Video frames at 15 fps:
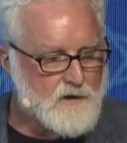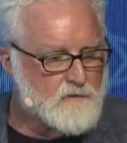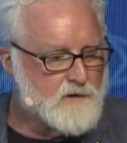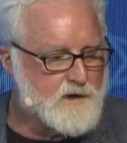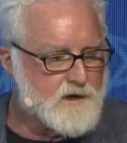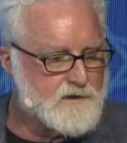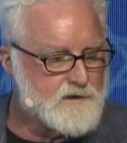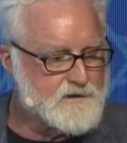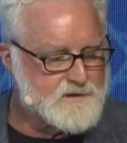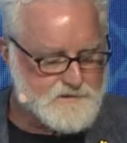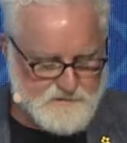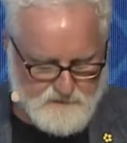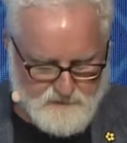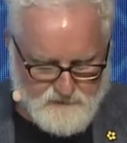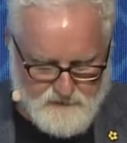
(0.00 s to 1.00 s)
We're calling
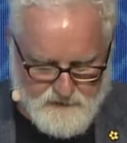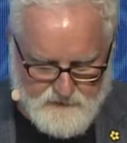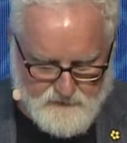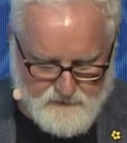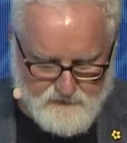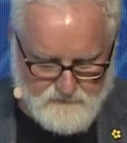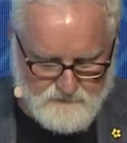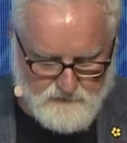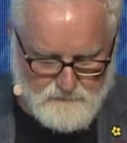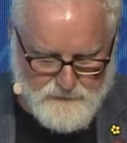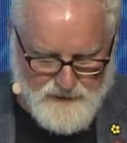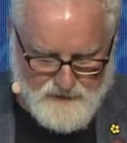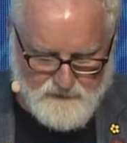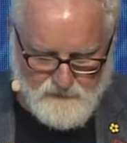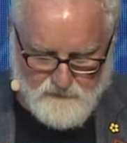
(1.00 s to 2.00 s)
this, in our little
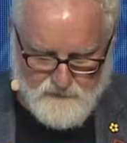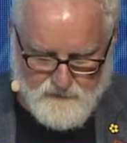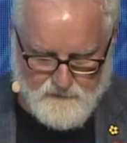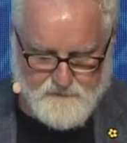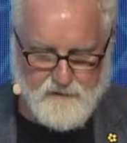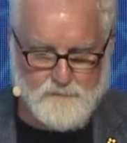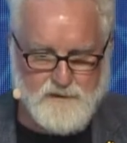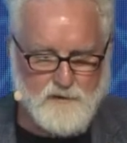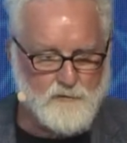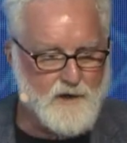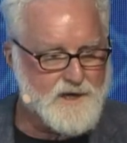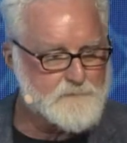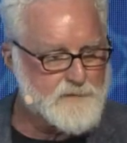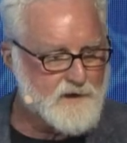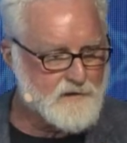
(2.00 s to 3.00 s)
pilot, they'll be
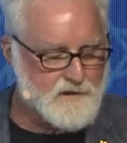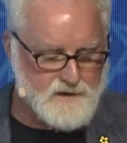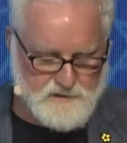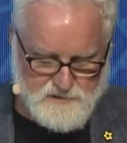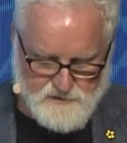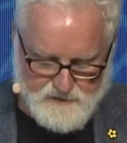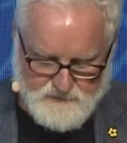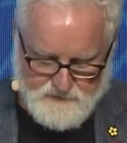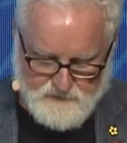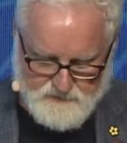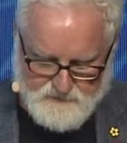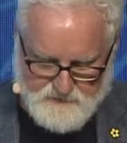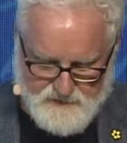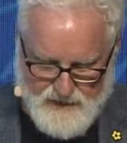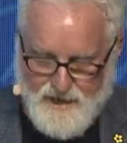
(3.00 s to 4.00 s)
riparian
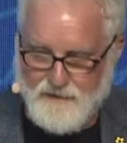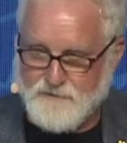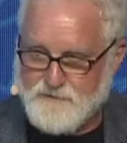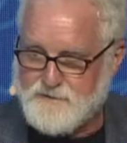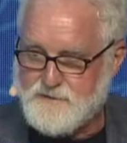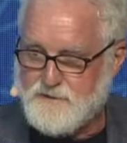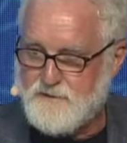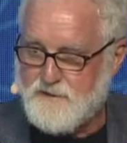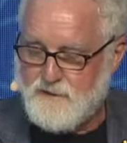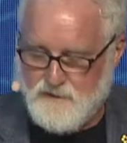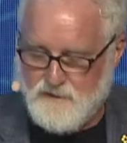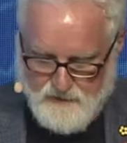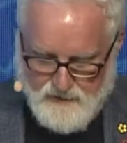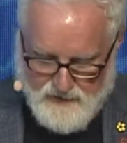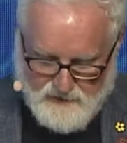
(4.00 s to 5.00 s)
justice scouts.
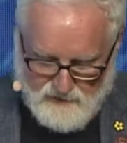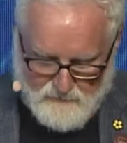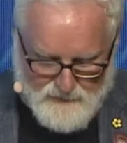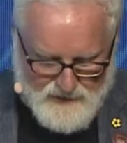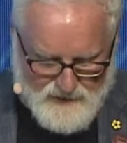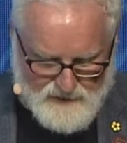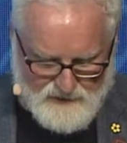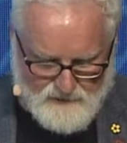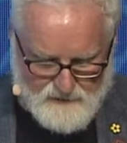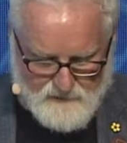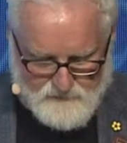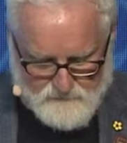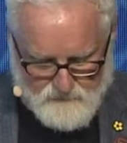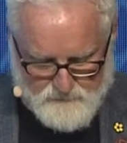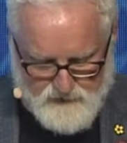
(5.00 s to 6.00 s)
And our pilot
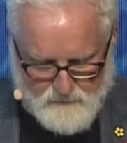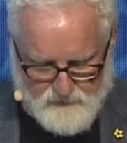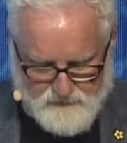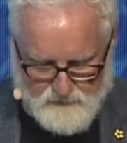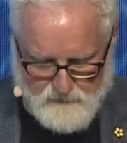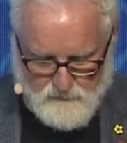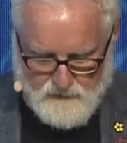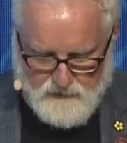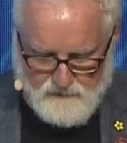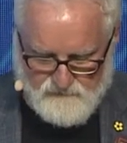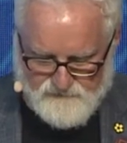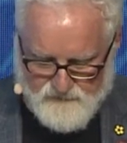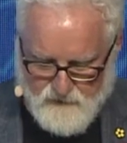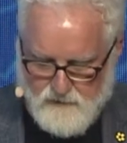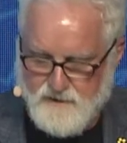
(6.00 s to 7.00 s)
will be with a
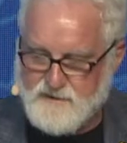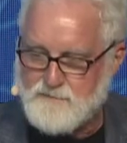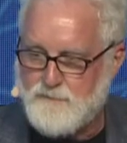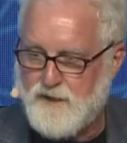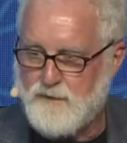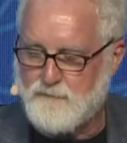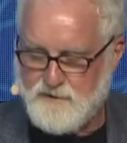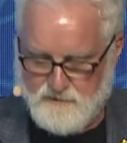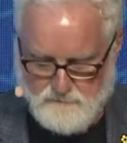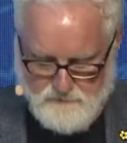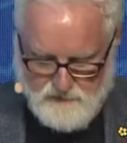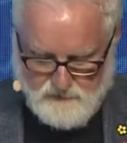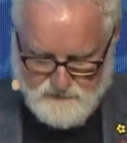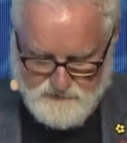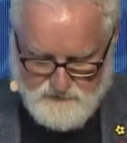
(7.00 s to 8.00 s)
green-focused public
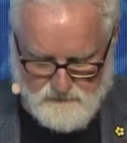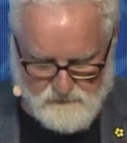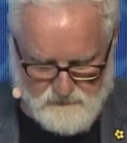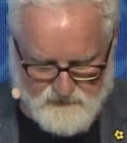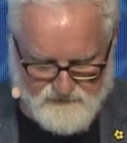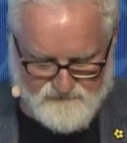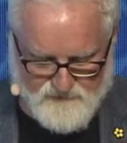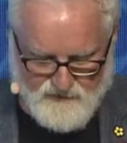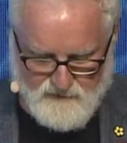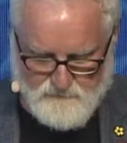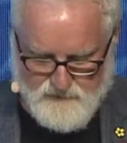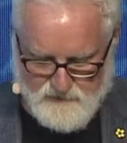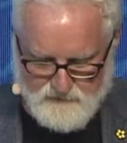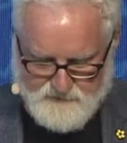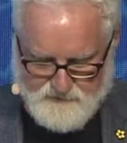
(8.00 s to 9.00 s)
middle school
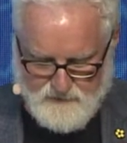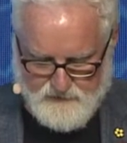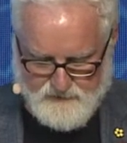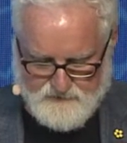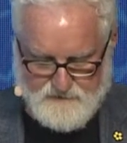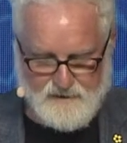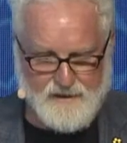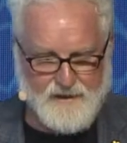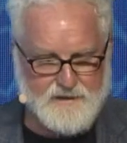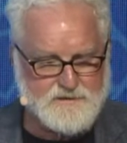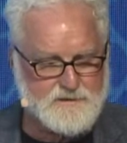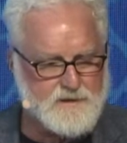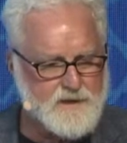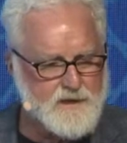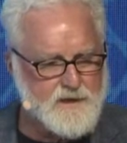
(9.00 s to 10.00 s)
environmental science
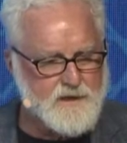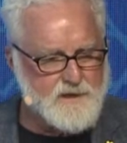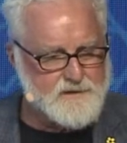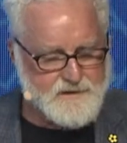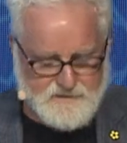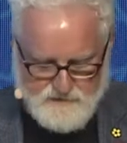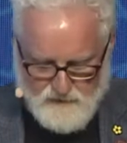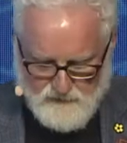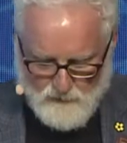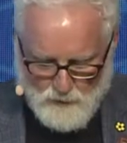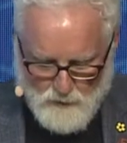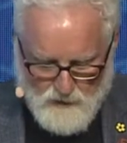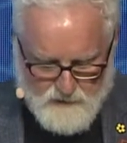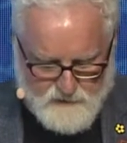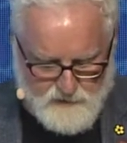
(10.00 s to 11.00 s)
class that's done a
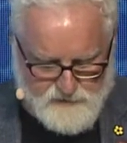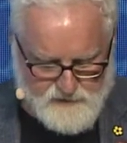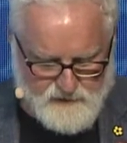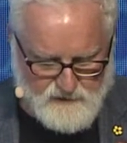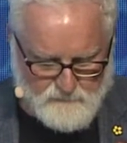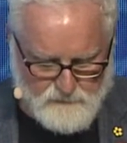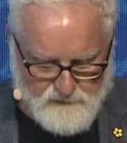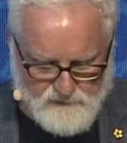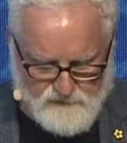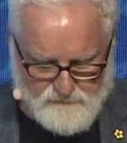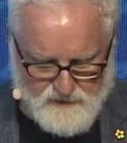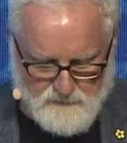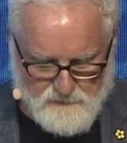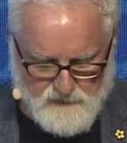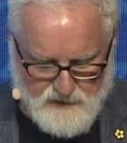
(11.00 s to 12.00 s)
watershed
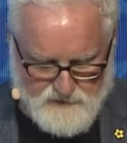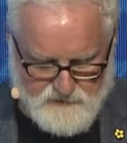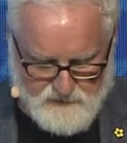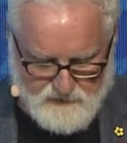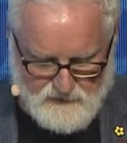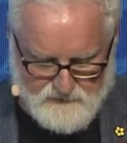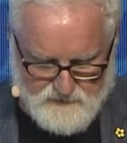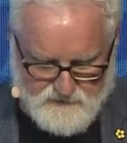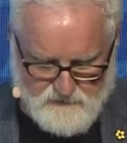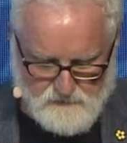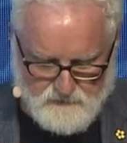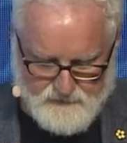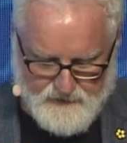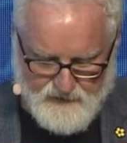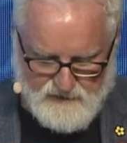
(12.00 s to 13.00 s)
improvement project at the
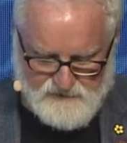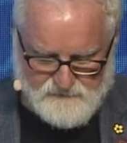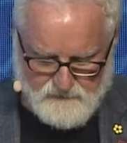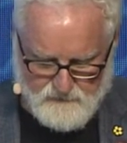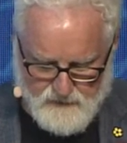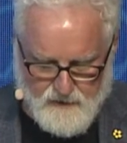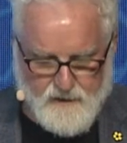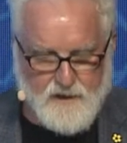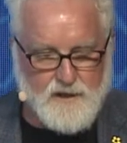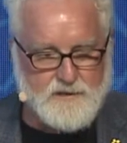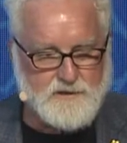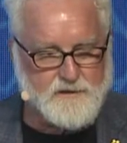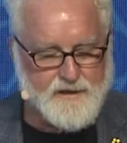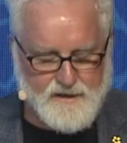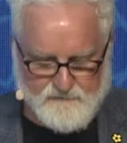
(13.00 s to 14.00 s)
school in Asheville.
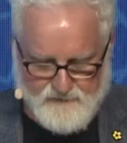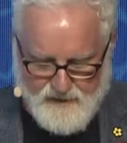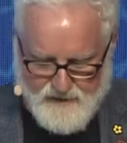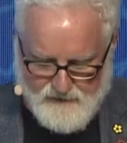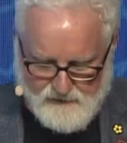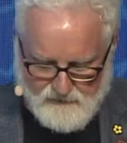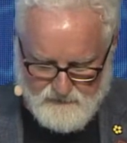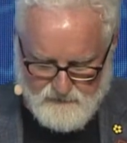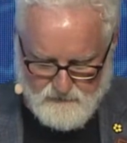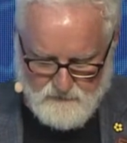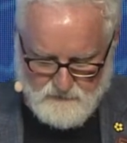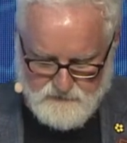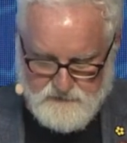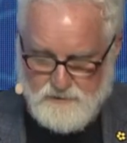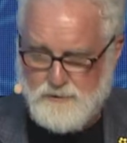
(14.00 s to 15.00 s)
So they have the
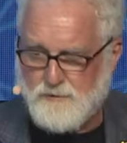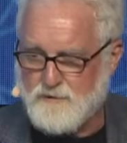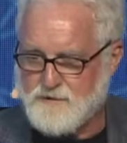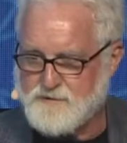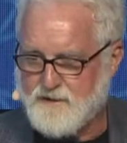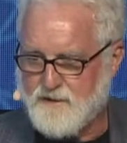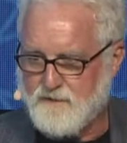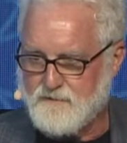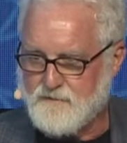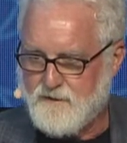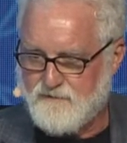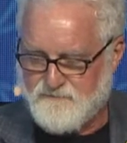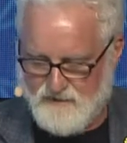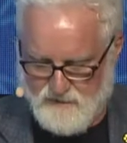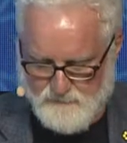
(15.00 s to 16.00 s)
analytical tools, their
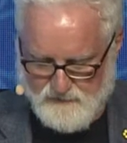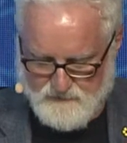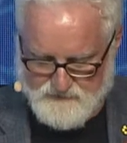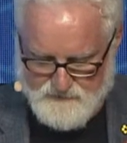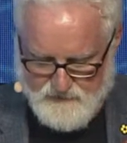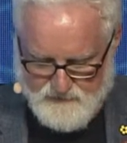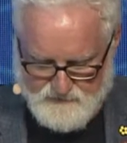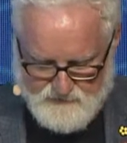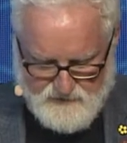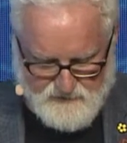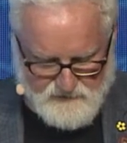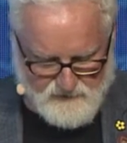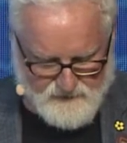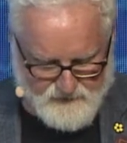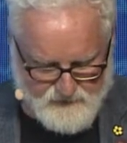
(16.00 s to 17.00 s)
environmental science
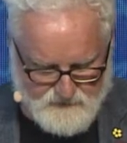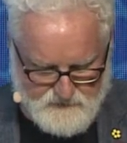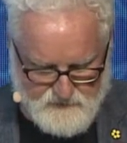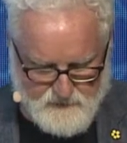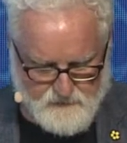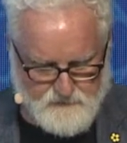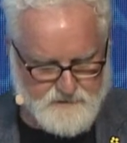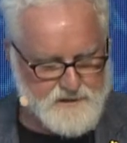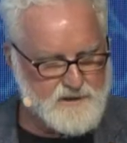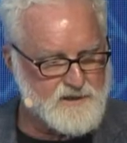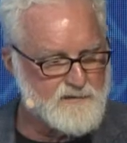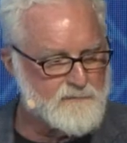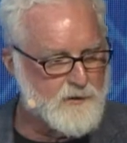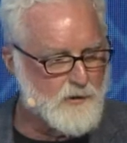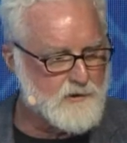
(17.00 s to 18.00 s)
teacher thinks, to understand
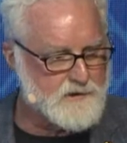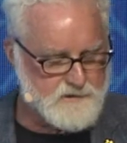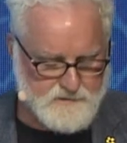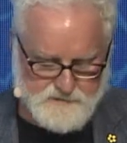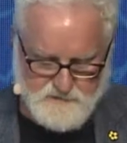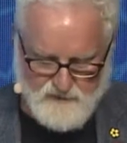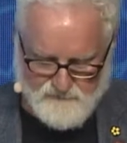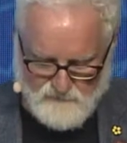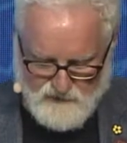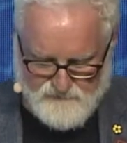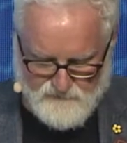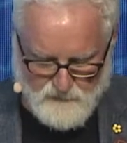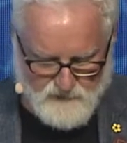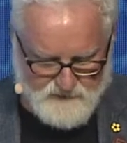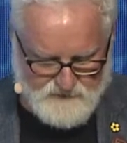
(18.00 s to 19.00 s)
the importance of
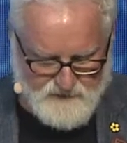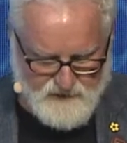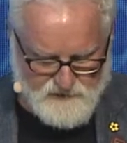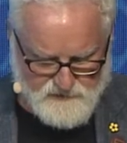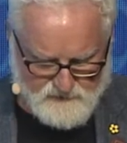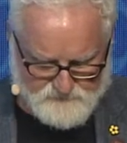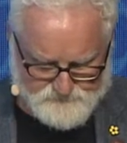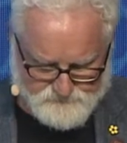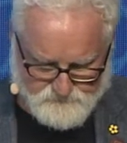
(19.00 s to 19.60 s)
reforestation.